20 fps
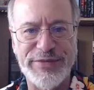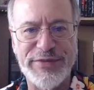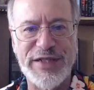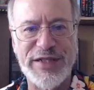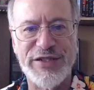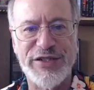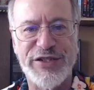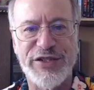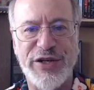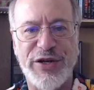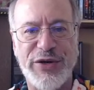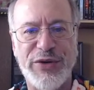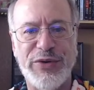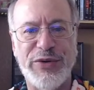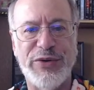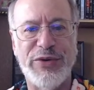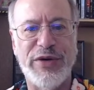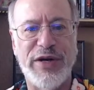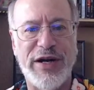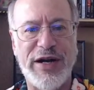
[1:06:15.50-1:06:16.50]

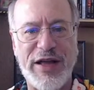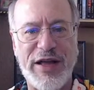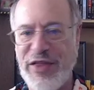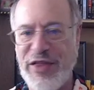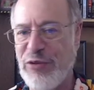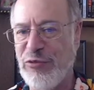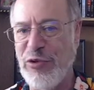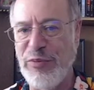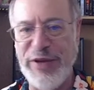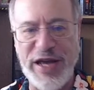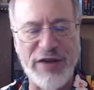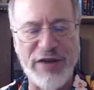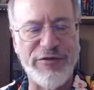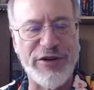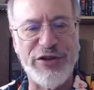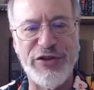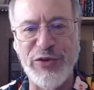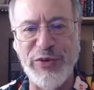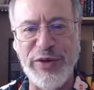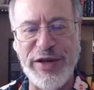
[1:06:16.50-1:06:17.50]
So, and then we'll be every
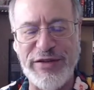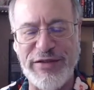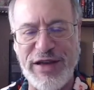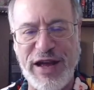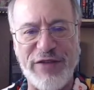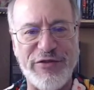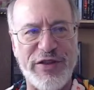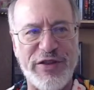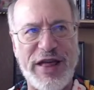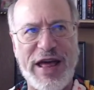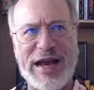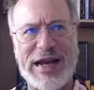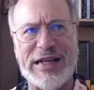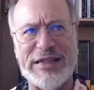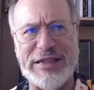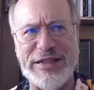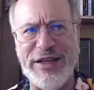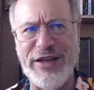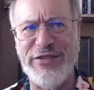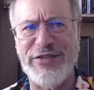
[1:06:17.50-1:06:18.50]
2 weeks after that, at
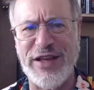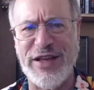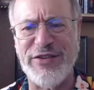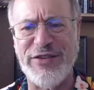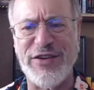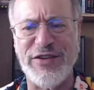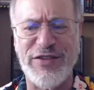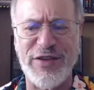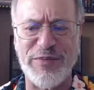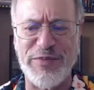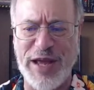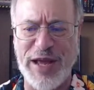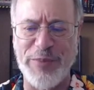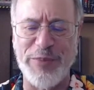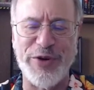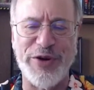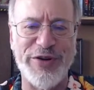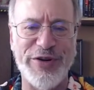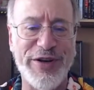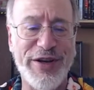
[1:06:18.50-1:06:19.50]
least into
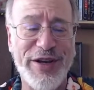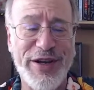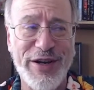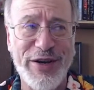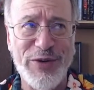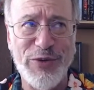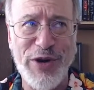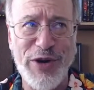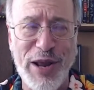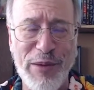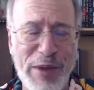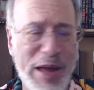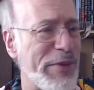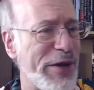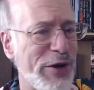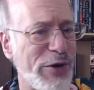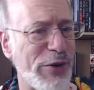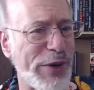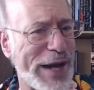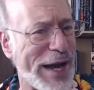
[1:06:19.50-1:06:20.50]
September, when I may be
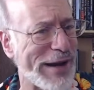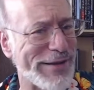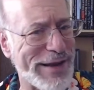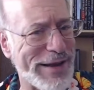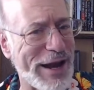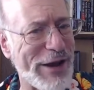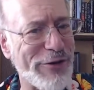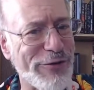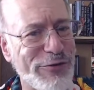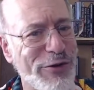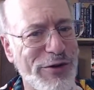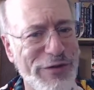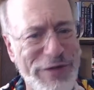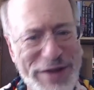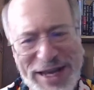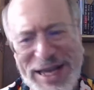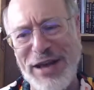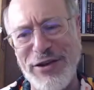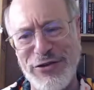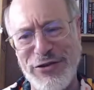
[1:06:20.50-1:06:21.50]
going out of town for a
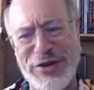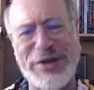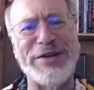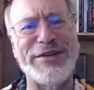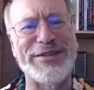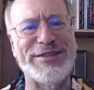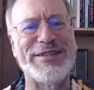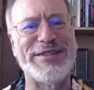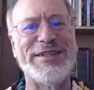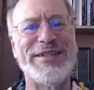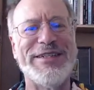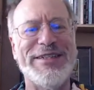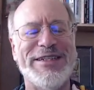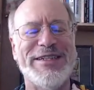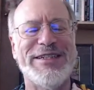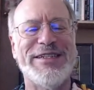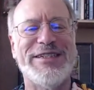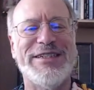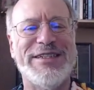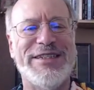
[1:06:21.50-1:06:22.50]
vacation.
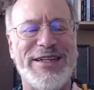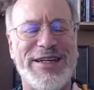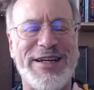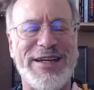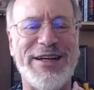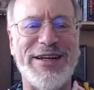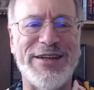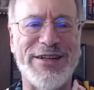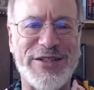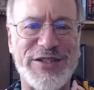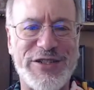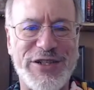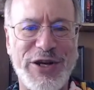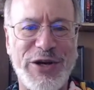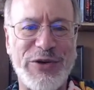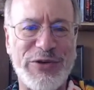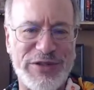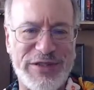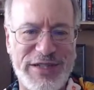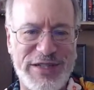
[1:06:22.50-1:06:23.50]

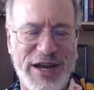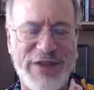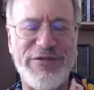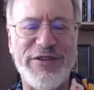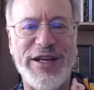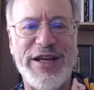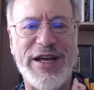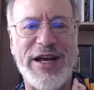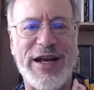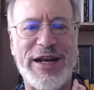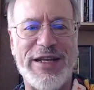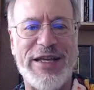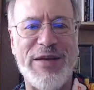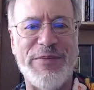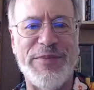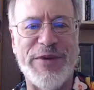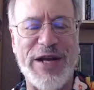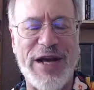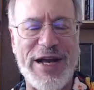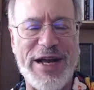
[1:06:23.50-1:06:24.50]
So definitely kind of keep
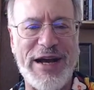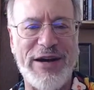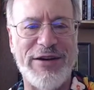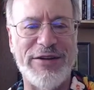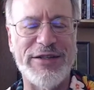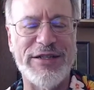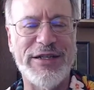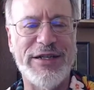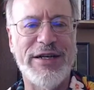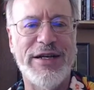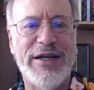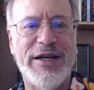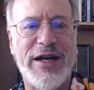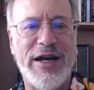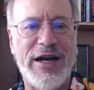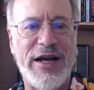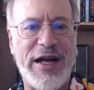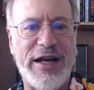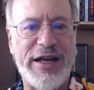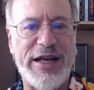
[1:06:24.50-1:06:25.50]
an eye out.
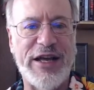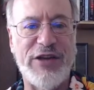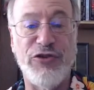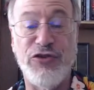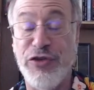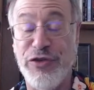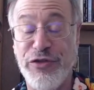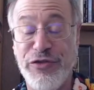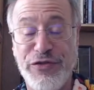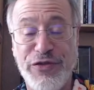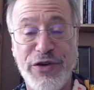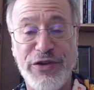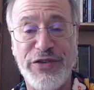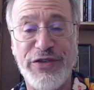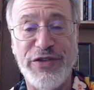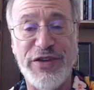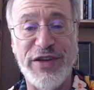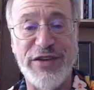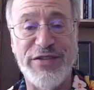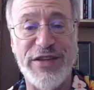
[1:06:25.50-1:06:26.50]
Again, June
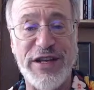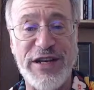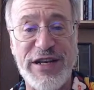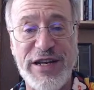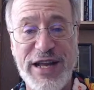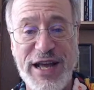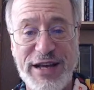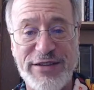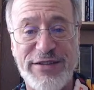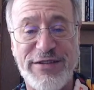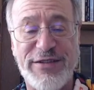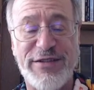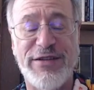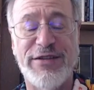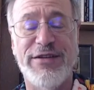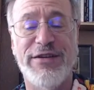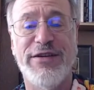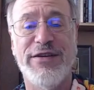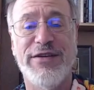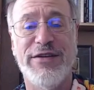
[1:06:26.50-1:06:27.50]
1st is the next
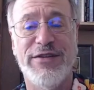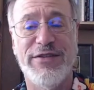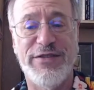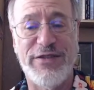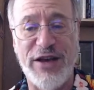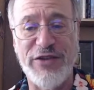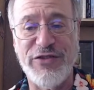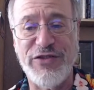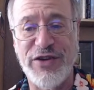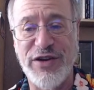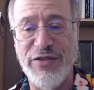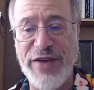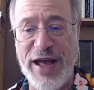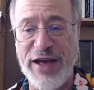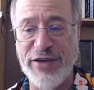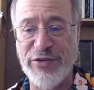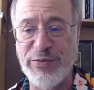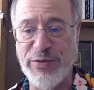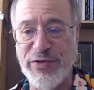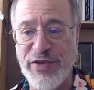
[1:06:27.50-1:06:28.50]
session of
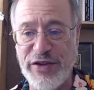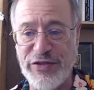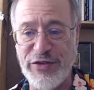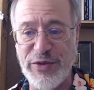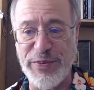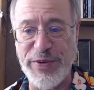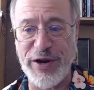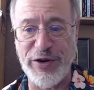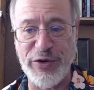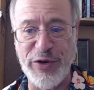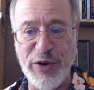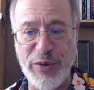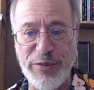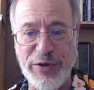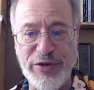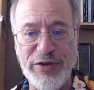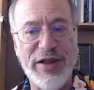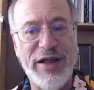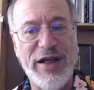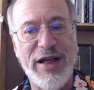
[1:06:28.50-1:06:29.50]
Ask Professor Paranormal.